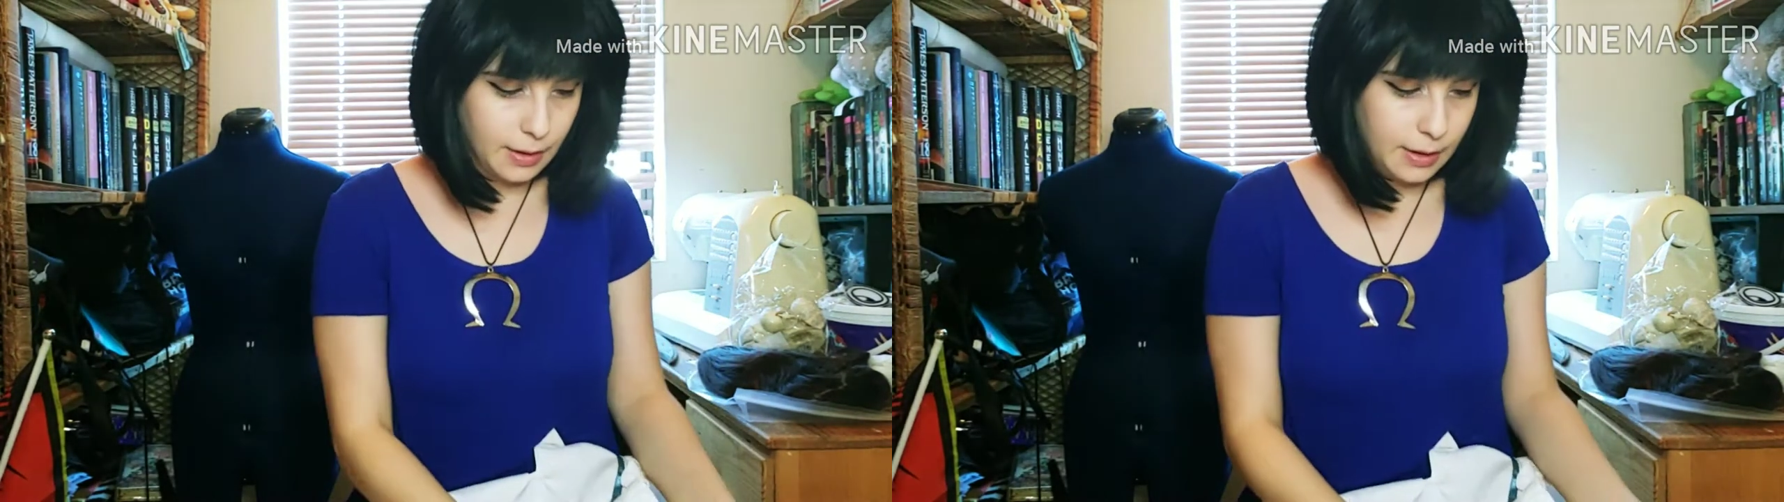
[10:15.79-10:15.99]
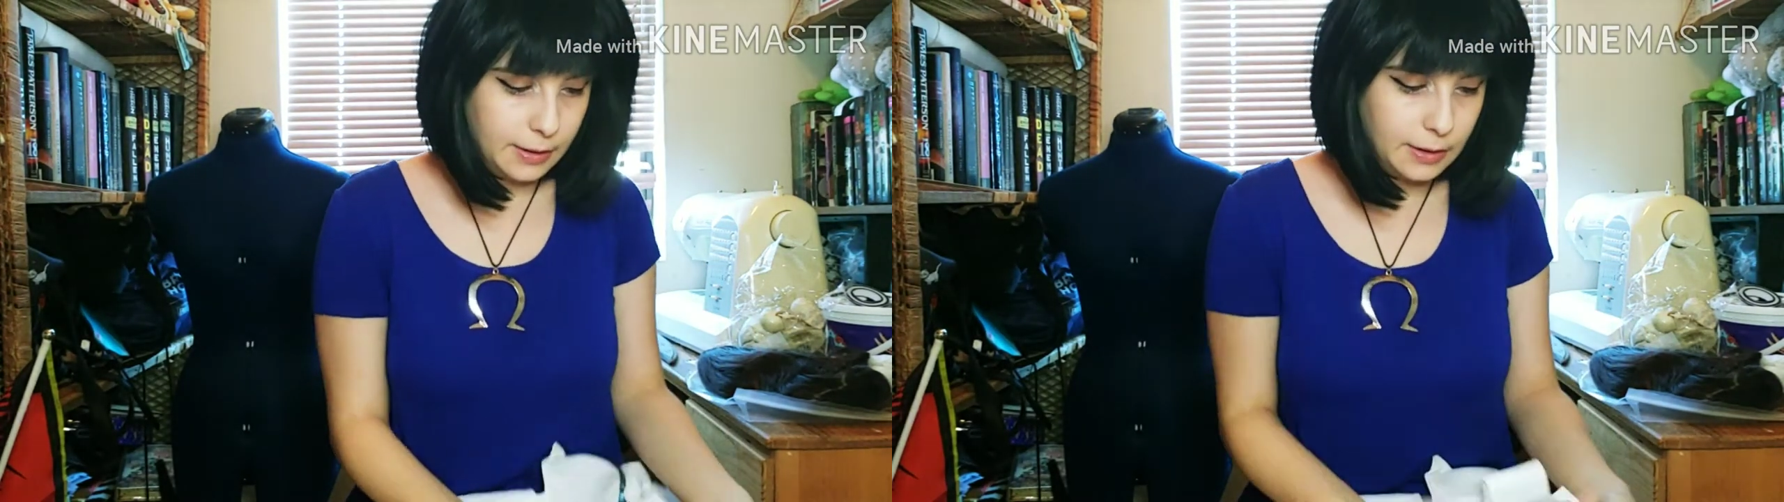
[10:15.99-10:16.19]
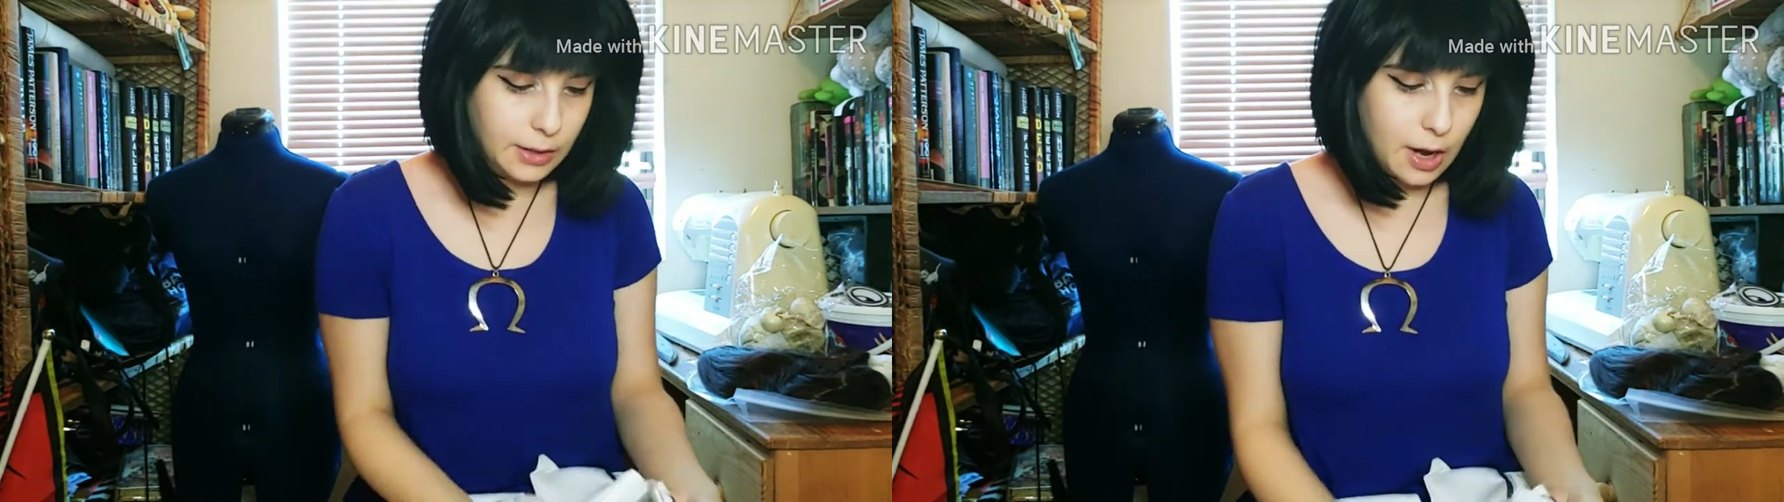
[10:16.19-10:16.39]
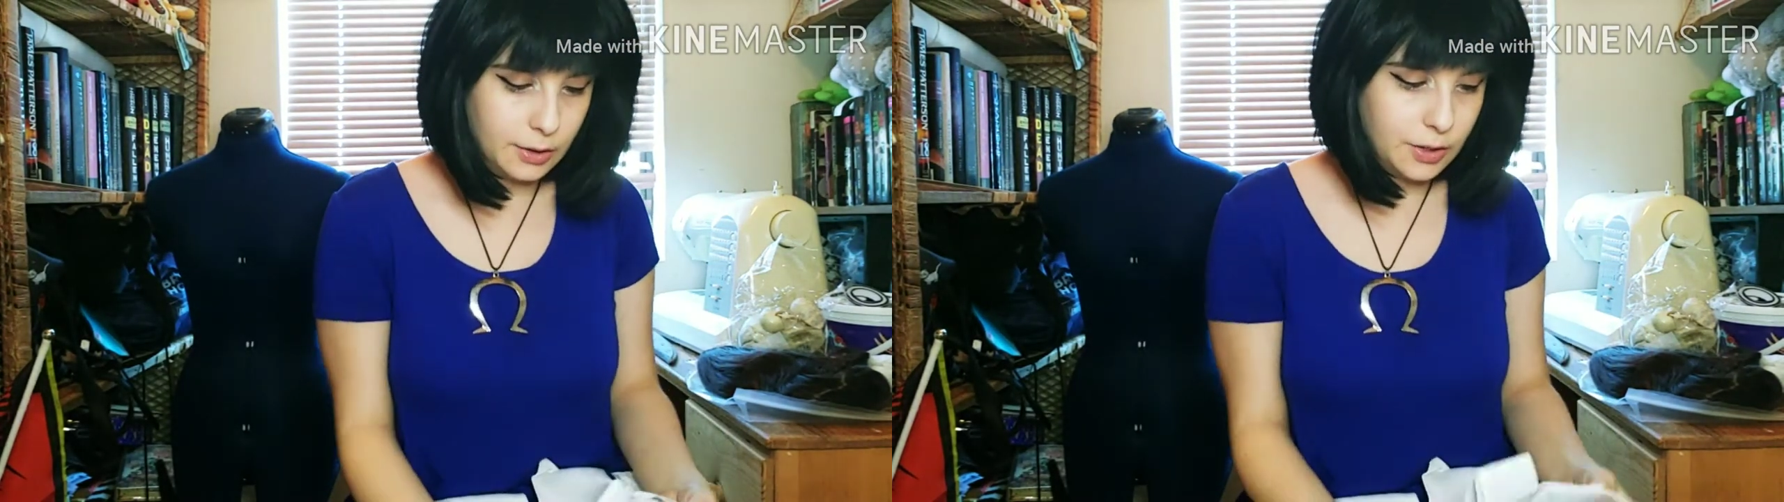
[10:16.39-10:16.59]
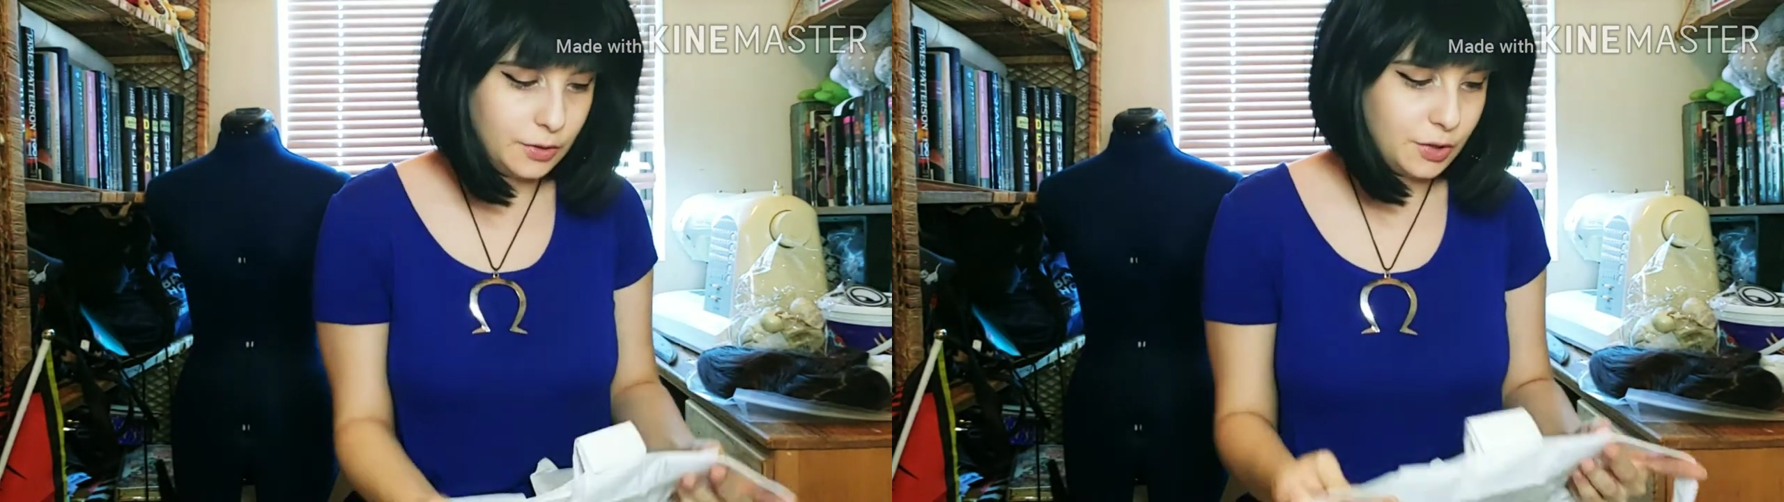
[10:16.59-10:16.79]
This is
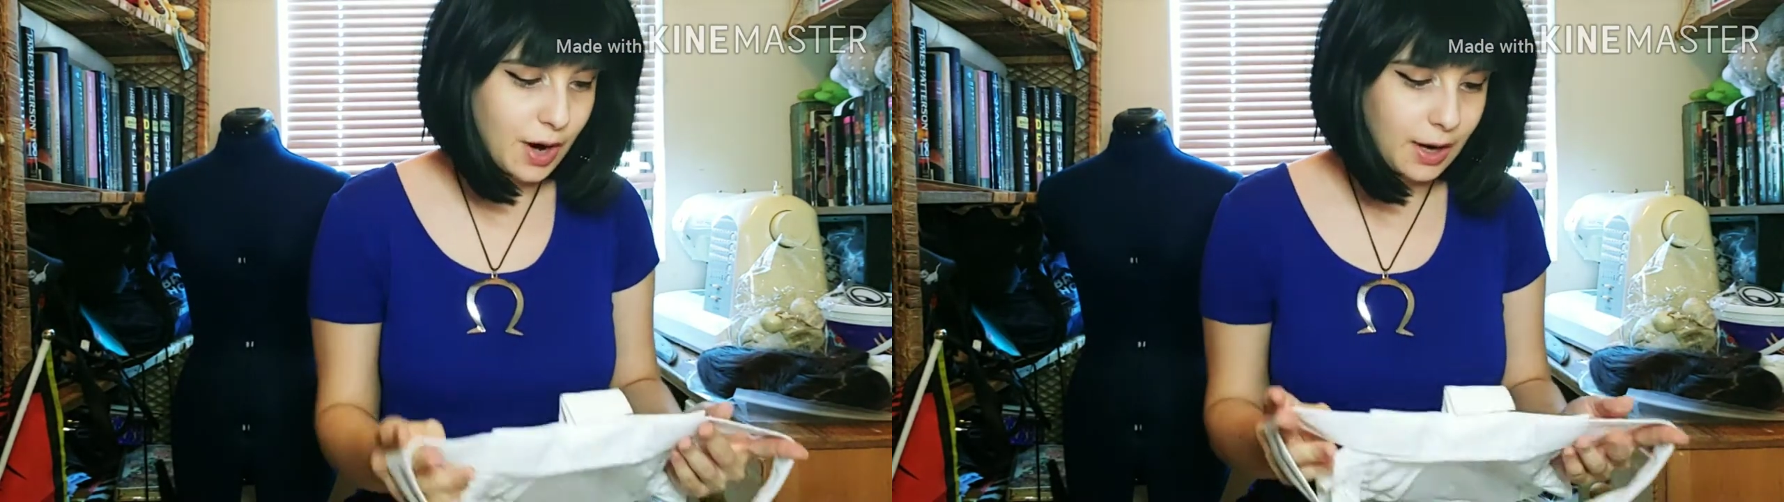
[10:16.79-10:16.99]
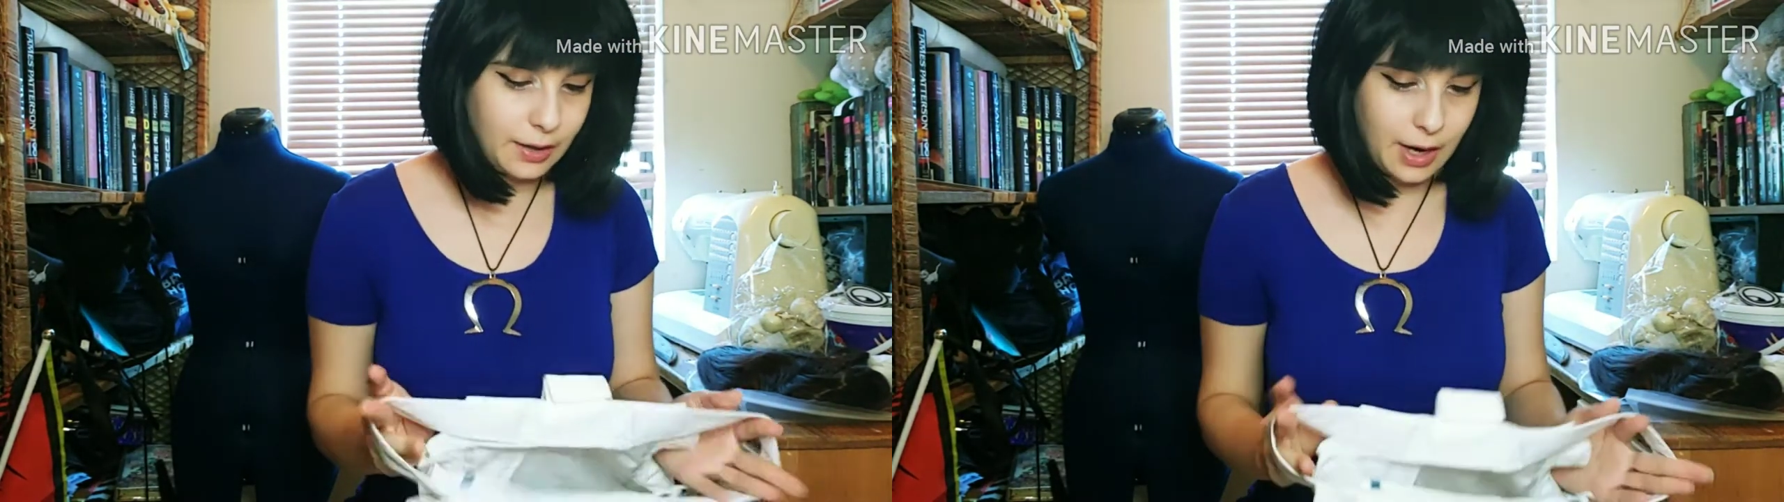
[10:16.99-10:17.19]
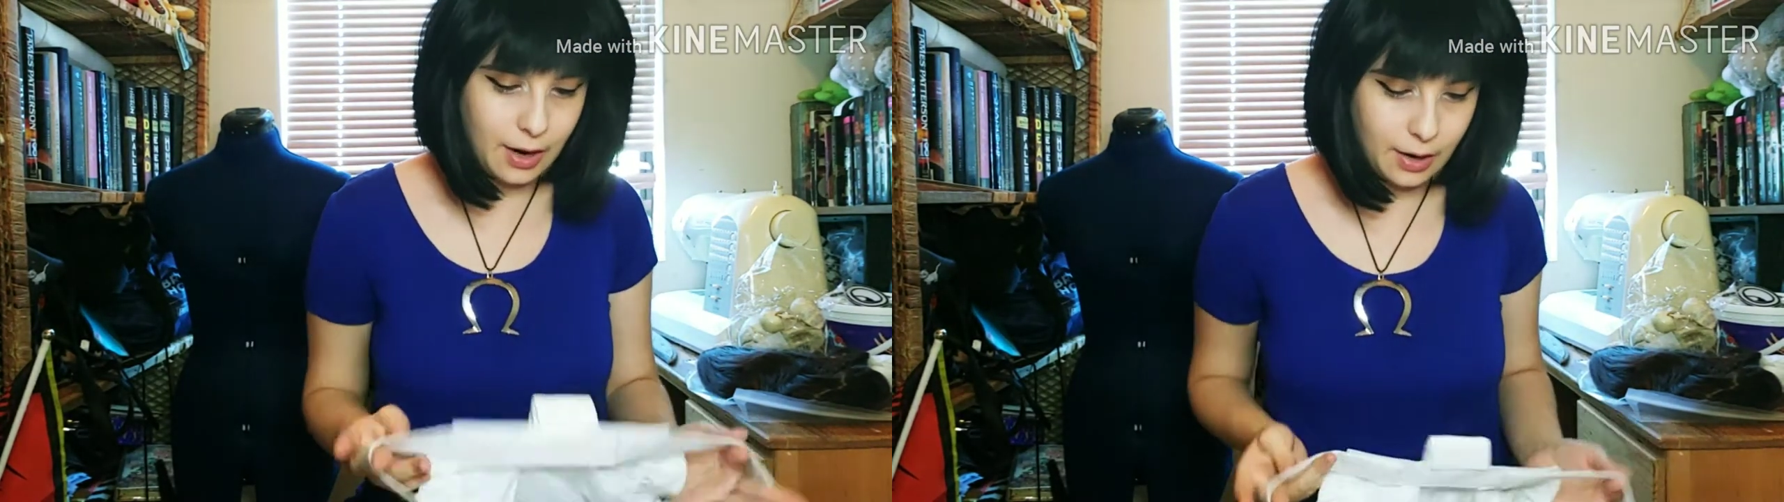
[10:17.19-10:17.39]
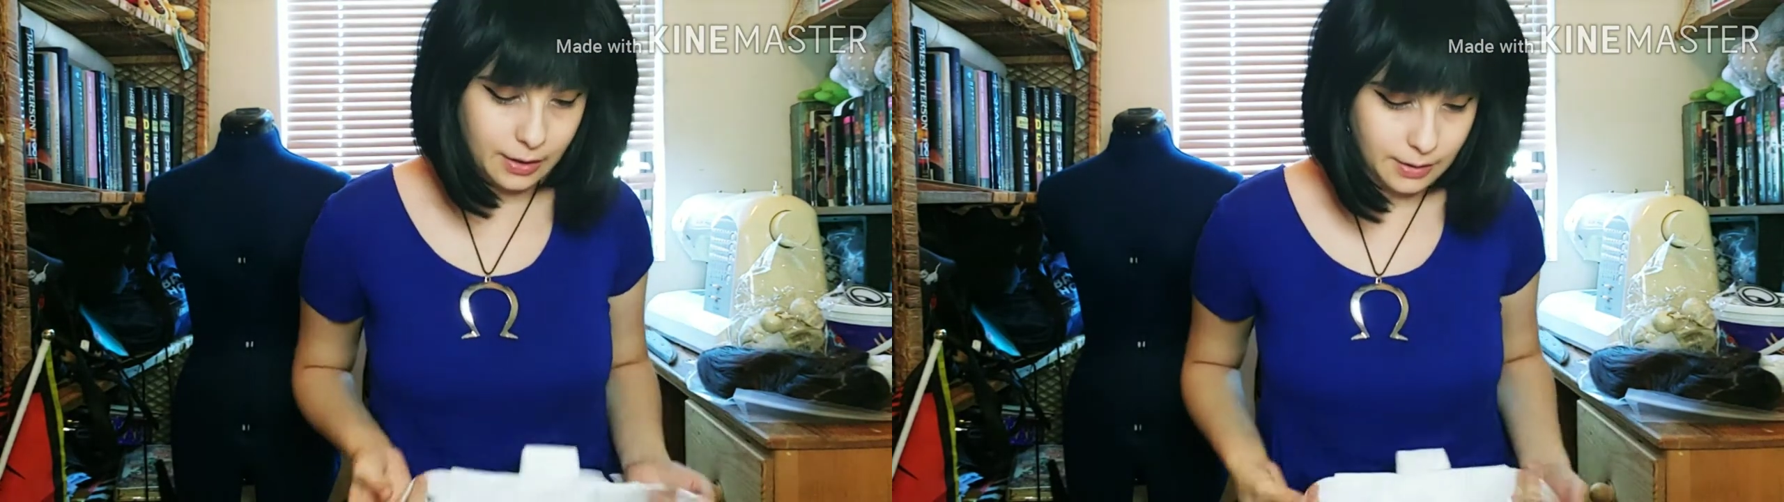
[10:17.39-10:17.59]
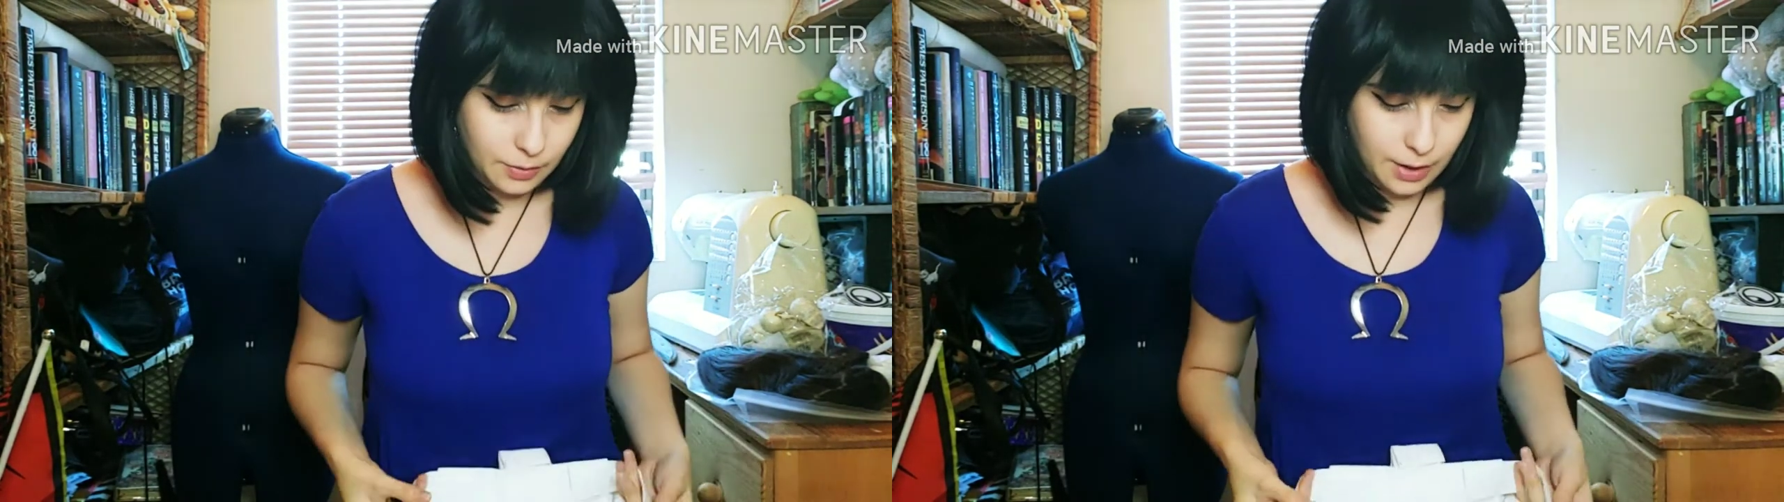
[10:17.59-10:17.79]
also a trial and error
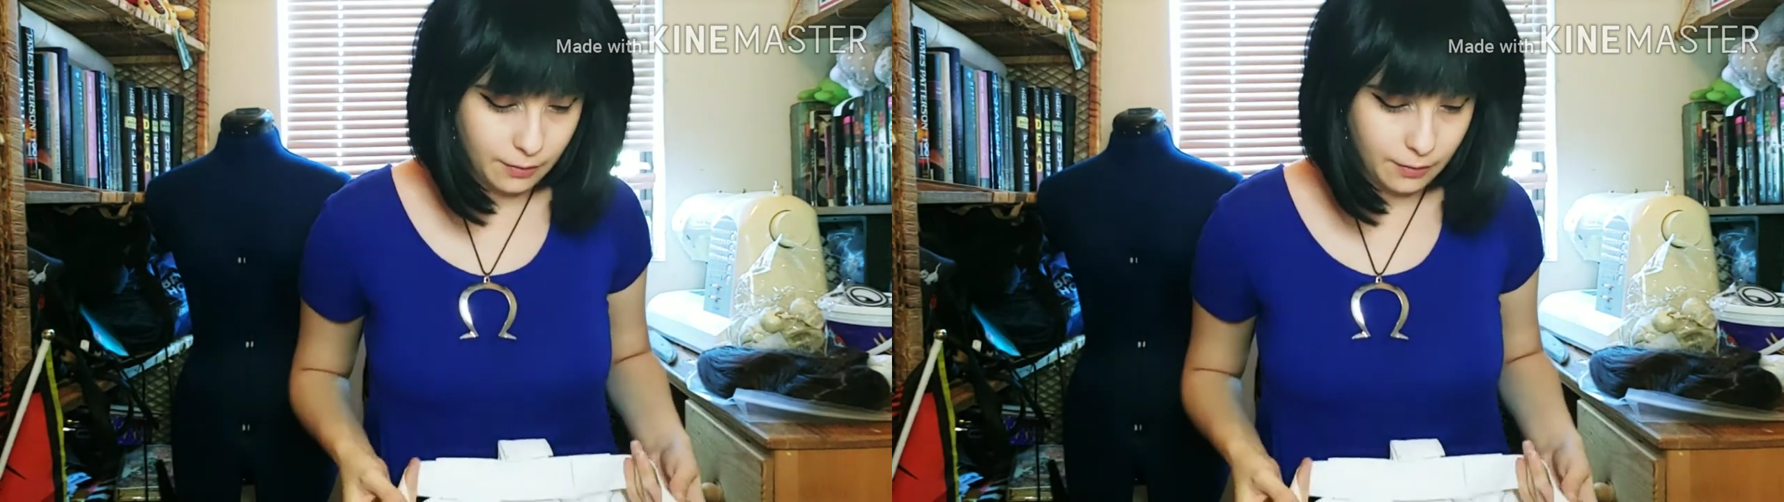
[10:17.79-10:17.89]
because I'm trying to